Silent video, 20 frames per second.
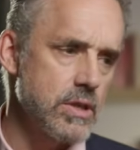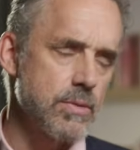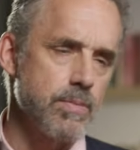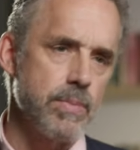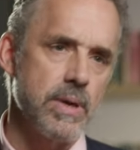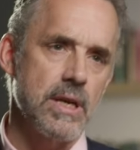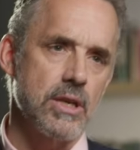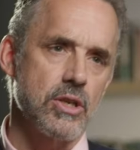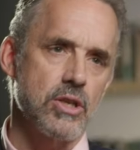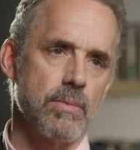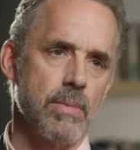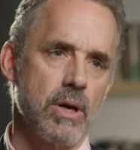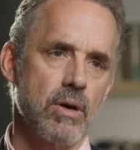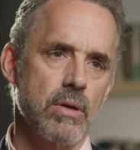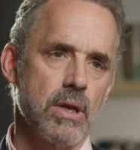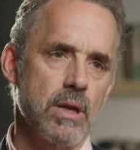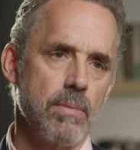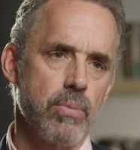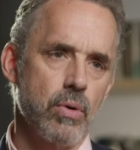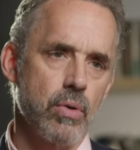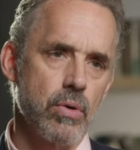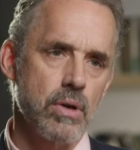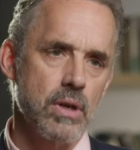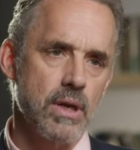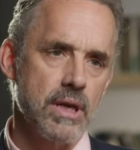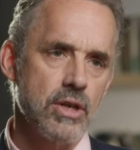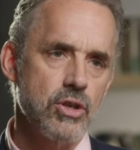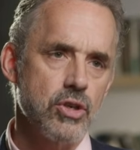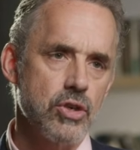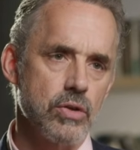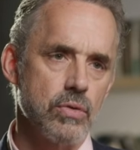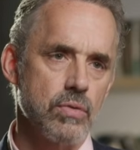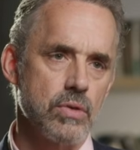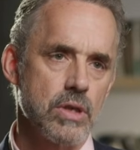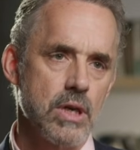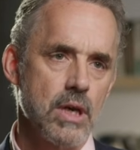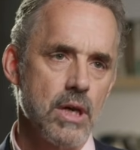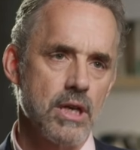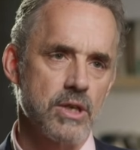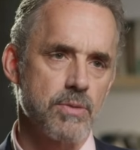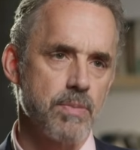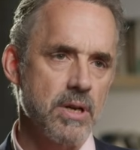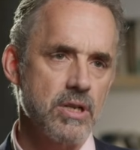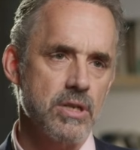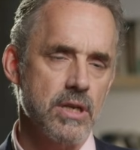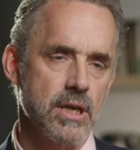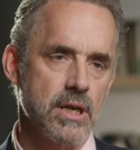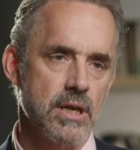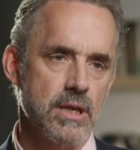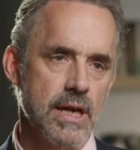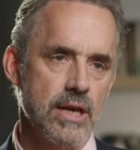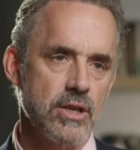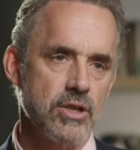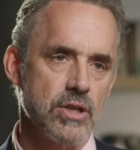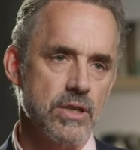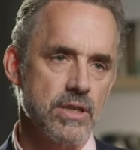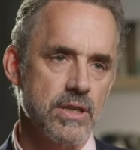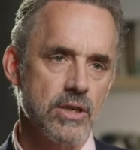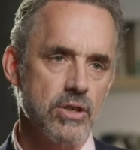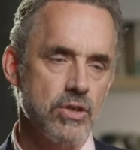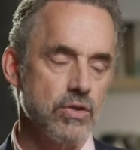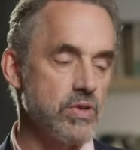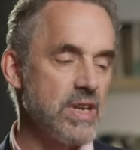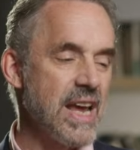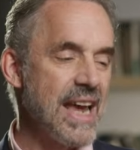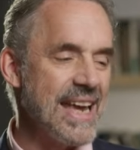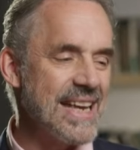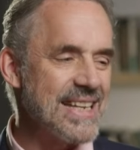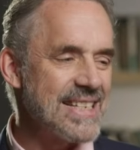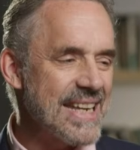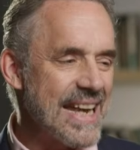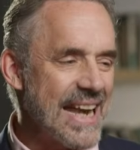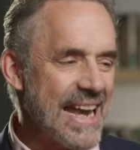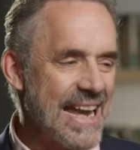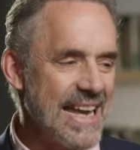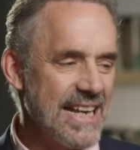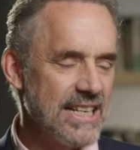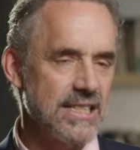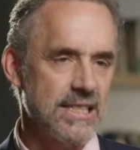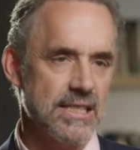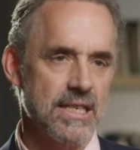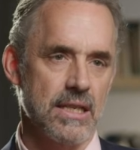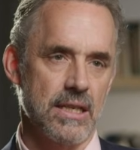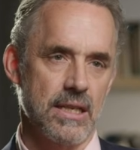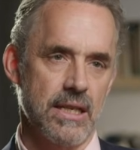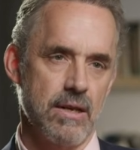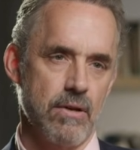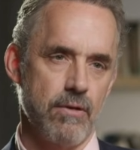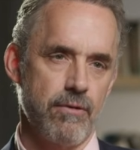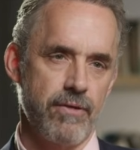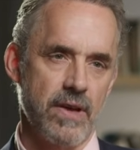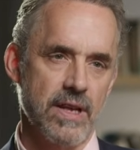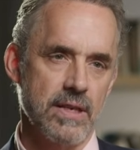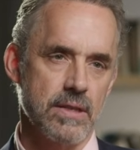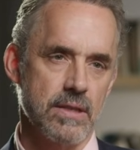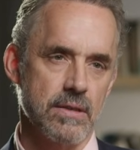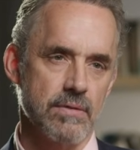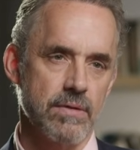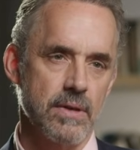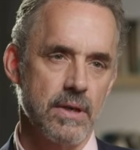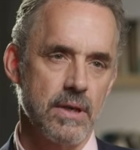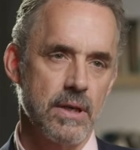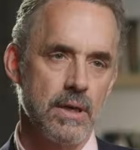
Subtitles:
speech about important issues, especially contentious issues, is instantly offensive.